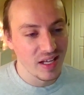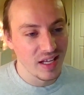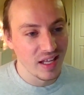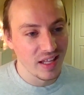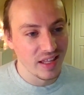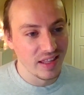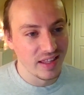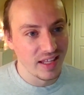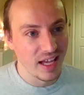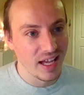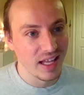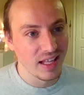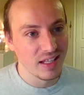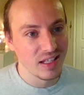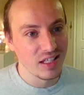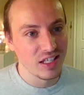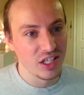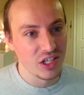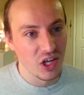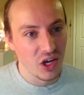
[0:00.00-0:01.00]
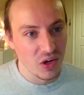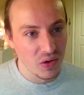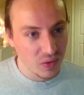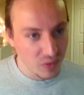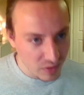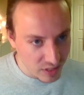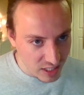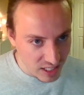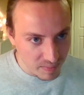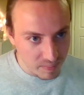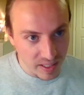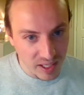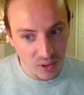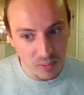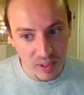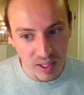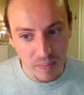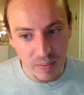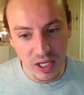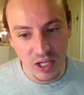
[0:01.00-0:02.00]
that, you know, eBay will be
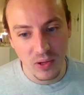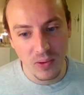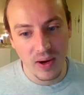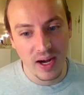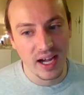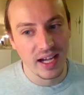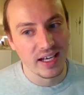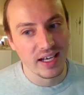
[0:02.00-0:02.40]
a bit quiet and